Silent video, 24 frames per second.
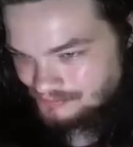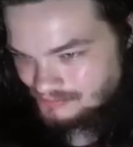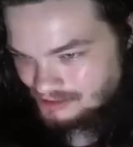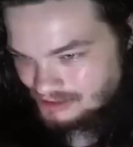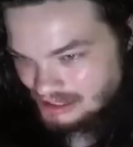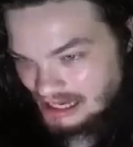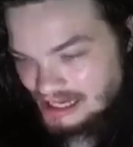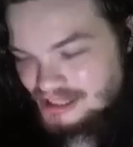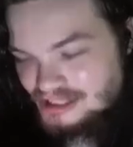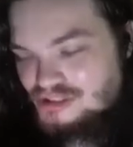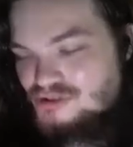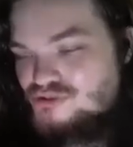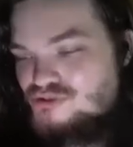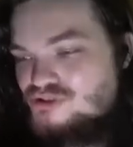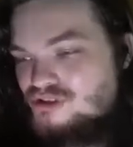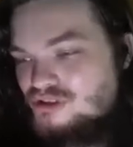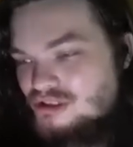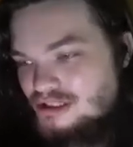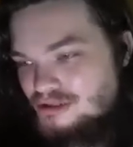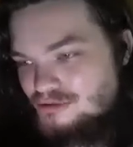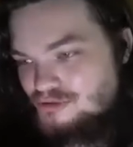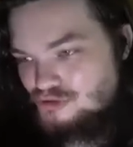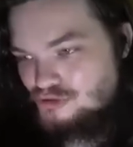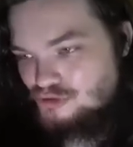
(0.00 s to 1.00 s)
I'd
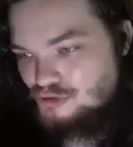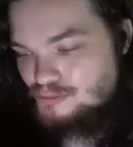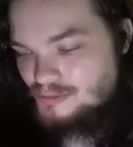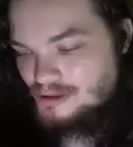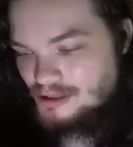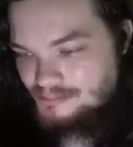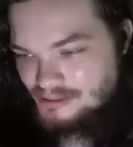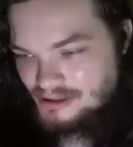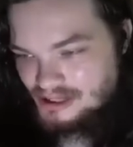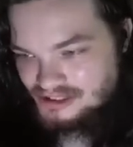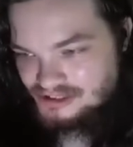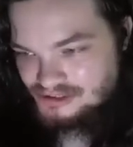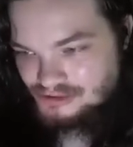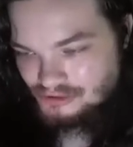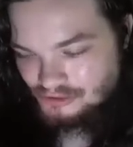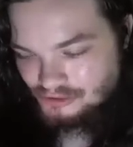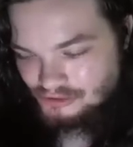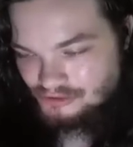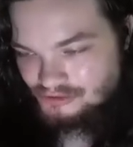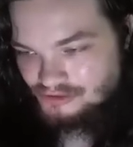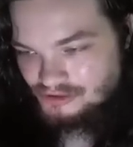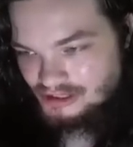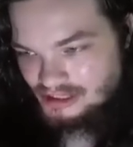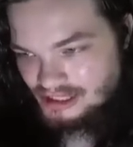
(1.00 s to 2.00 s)
usually do my best to
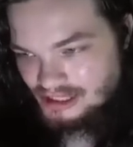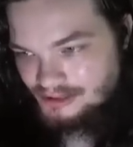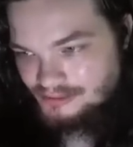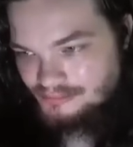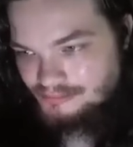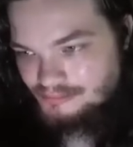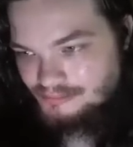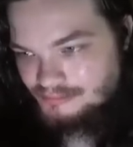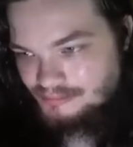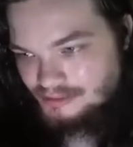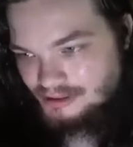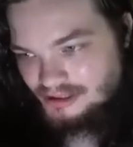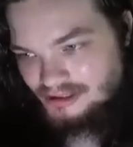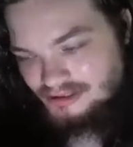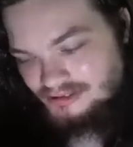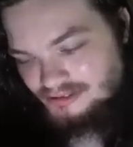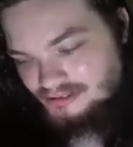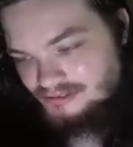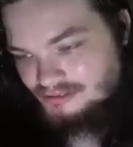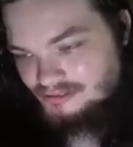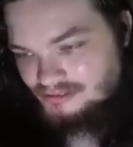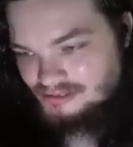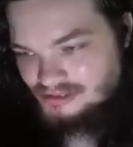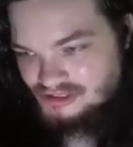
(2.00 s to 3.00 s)
learn the name, but
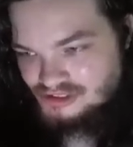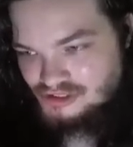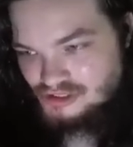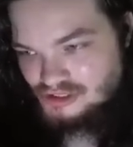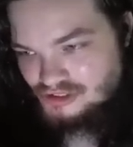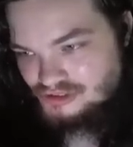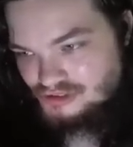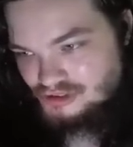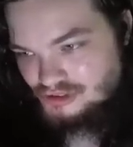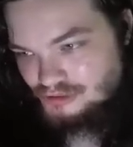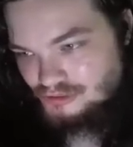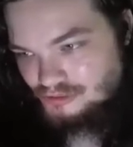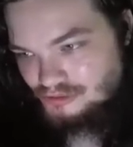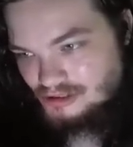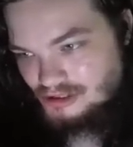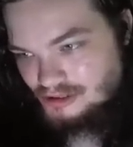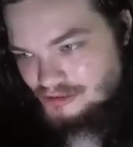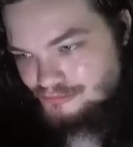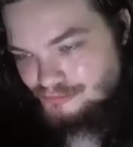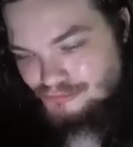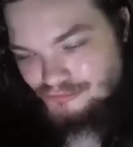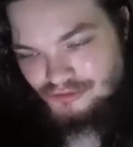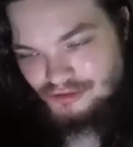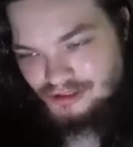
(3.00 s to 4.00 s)
it's also a
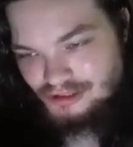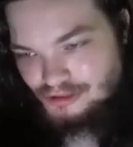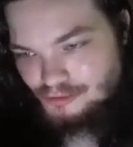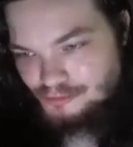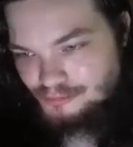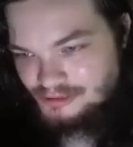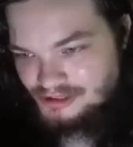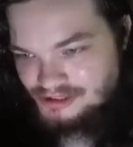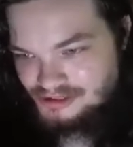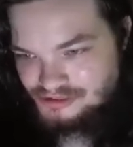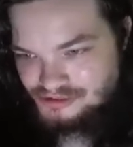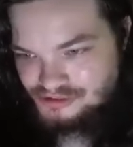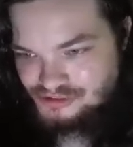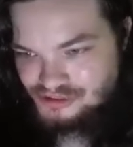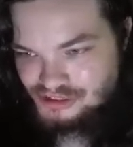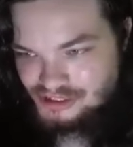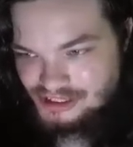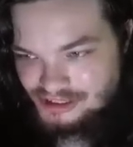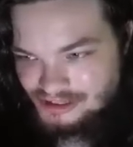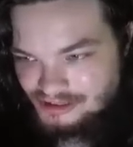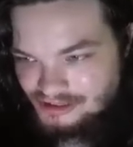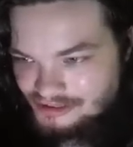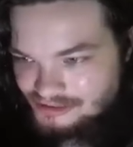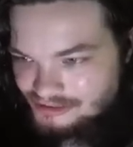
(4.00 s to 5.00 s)
real piece of
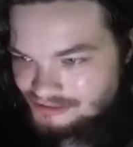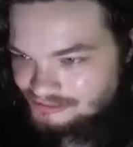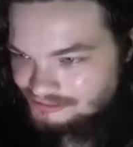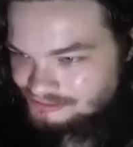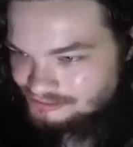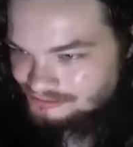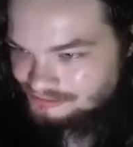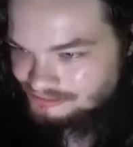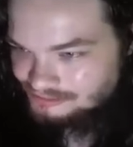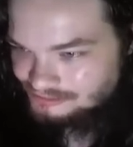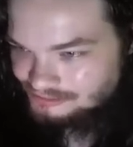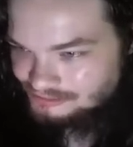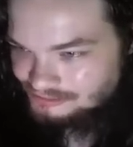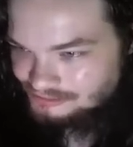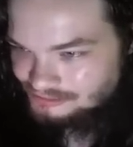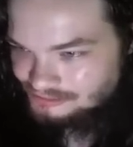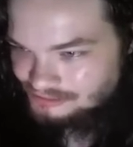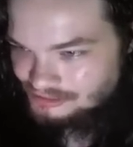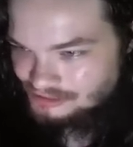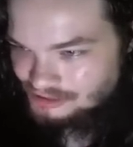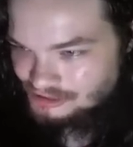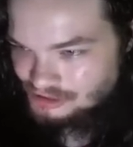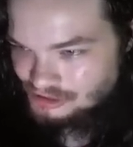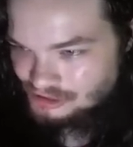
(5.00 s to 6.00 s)
shit.
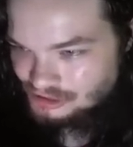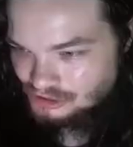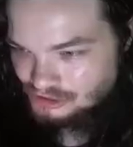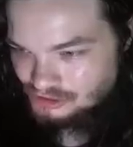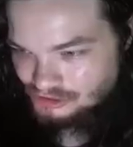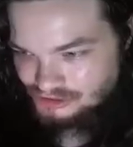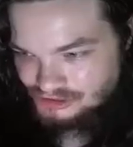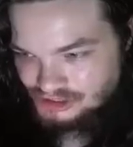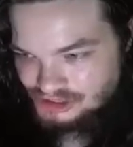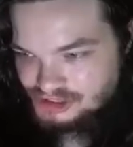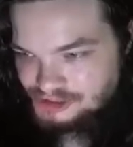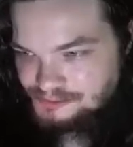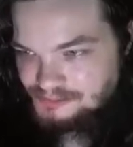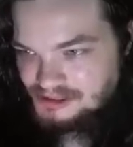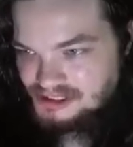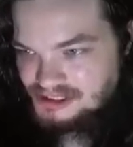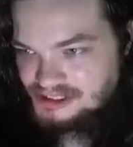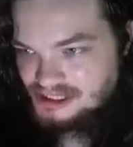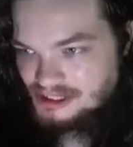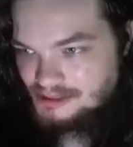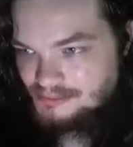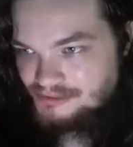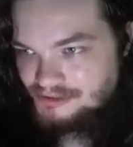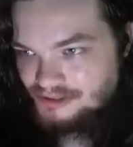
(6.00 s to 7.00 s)
Could this be
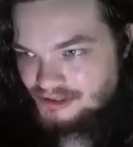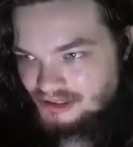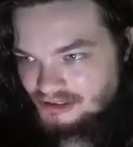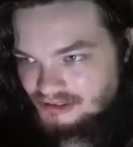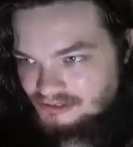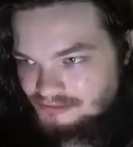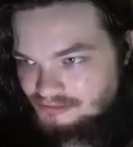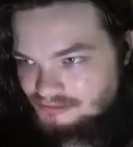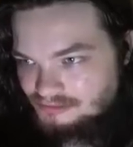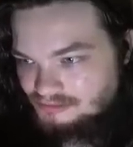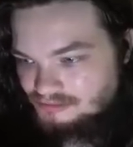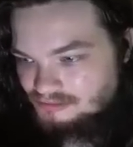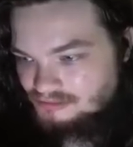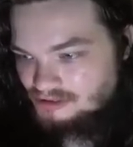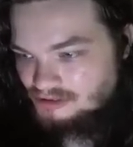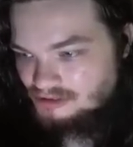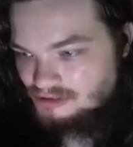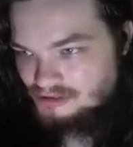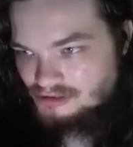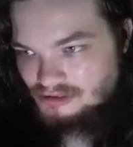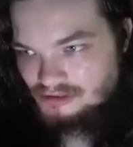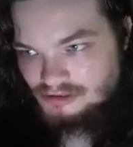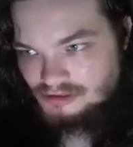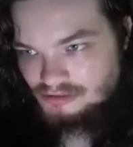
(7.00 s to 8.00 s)
something?
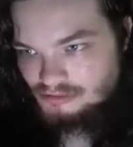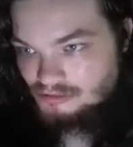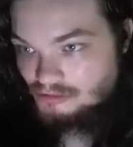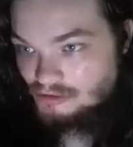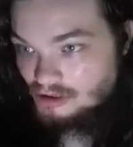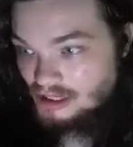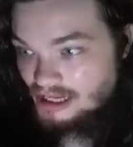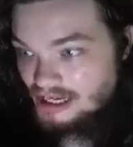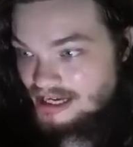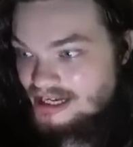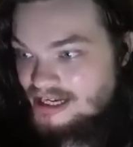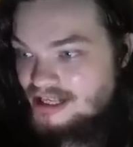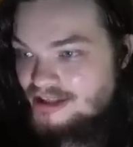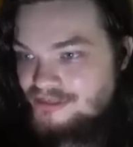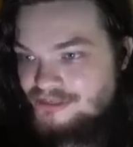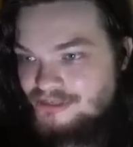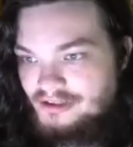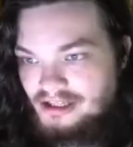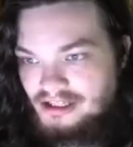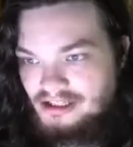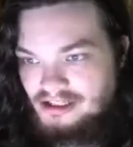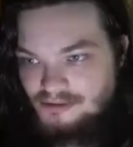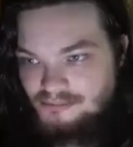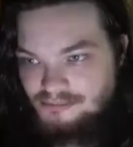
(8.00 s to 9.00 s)
Well,
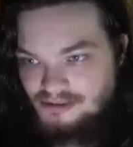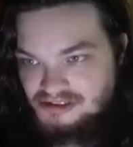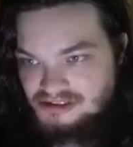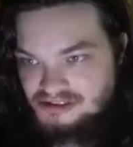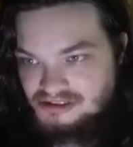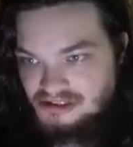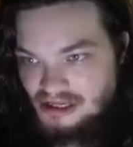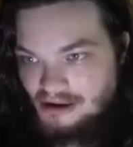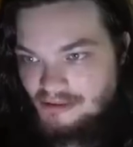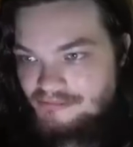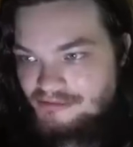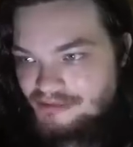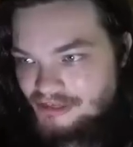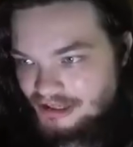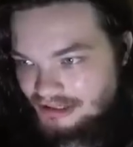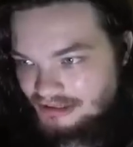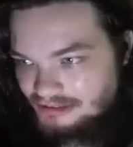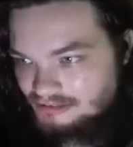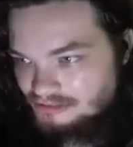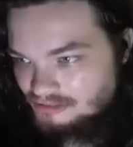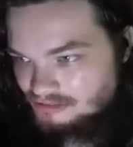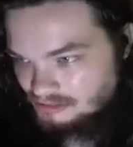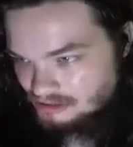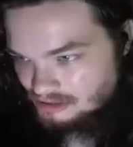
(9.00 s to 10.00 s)
anything can be
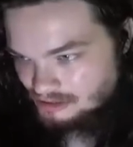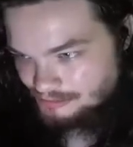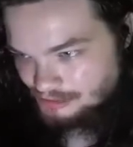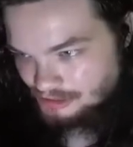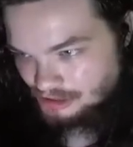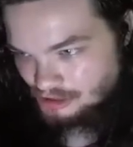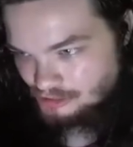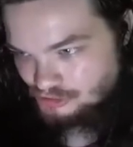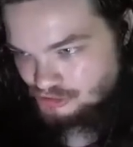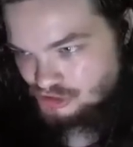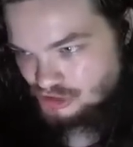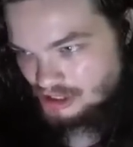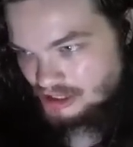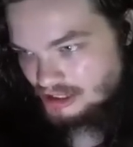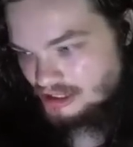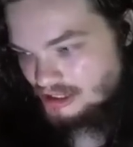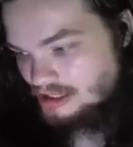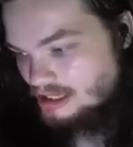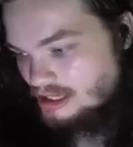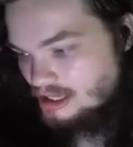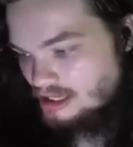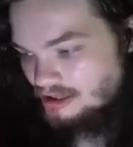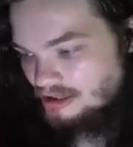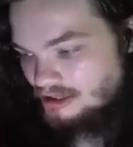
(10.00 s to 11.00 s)
something. Let me go check it
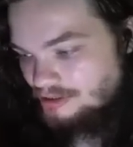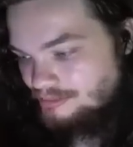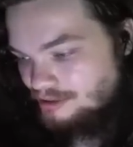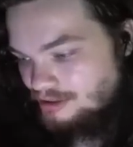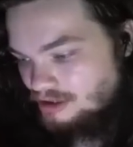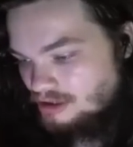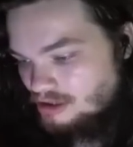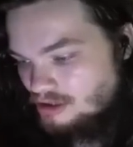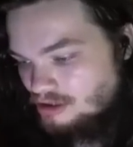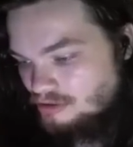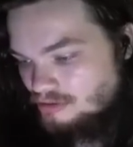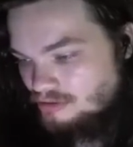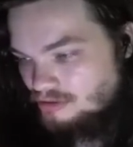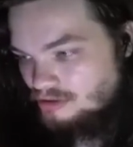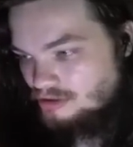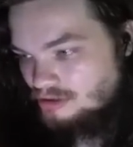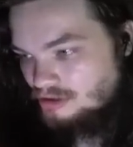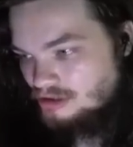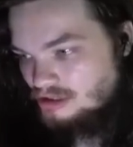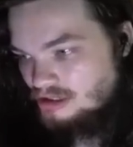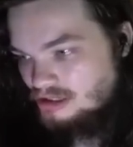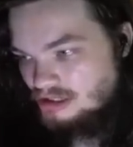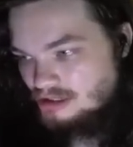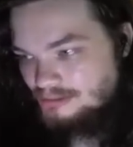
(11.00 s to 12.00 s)
out. Let me go
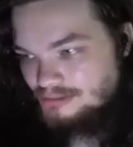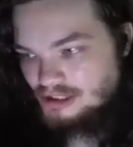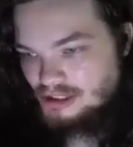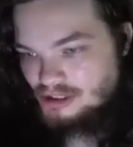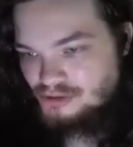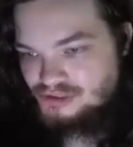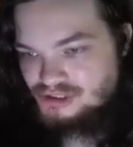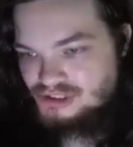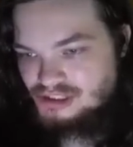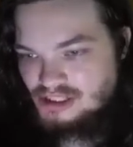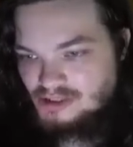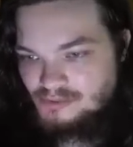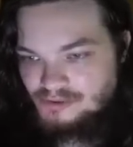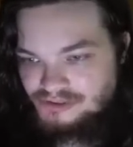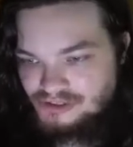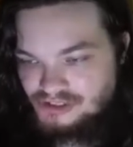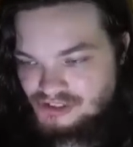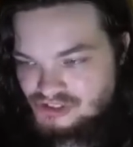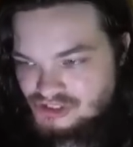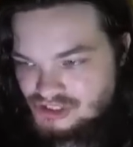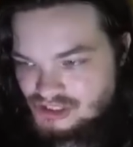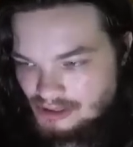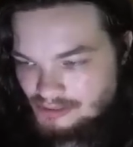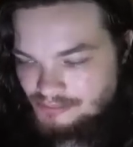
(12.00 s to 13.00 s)
let me go see what this
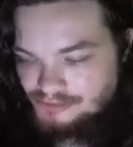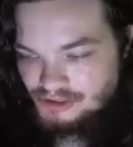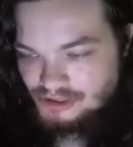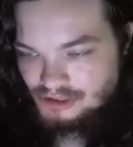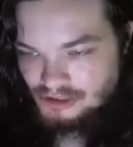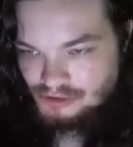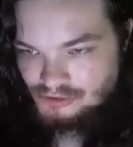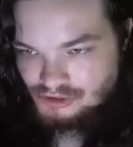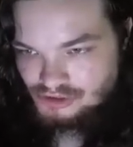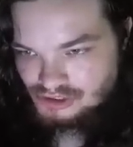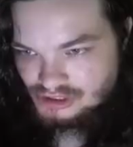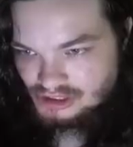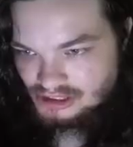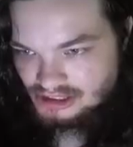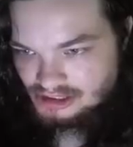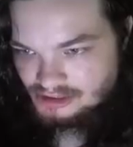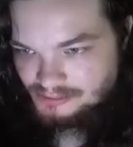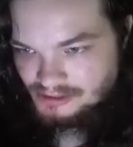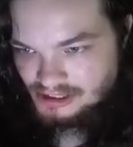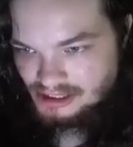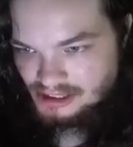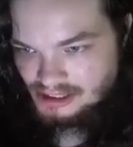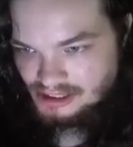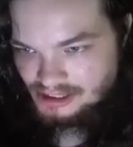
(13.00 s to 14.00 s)
something you just linked
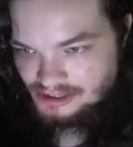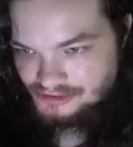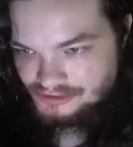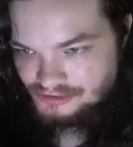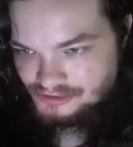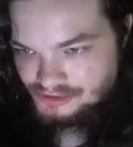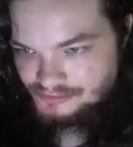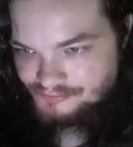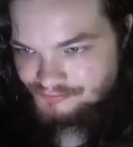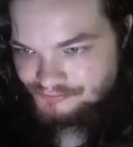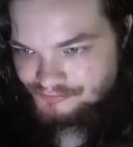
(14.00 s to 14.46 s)
me is.